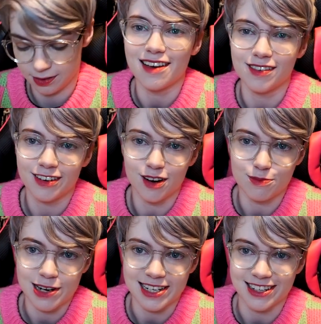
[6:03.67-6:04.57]
If you're not
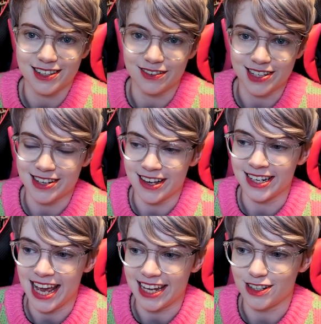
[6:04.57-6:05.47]
British and of a
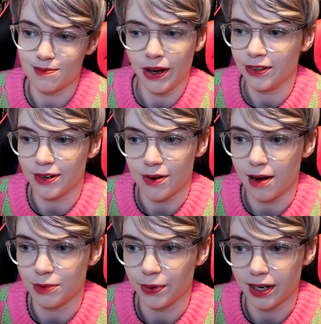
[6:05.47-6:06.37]
certain age, you might not know what
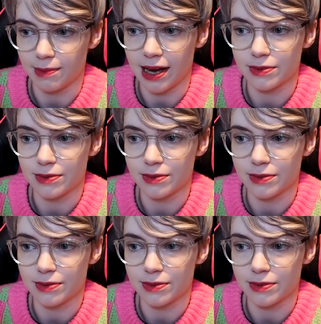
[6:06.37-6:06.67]
I'm talking about.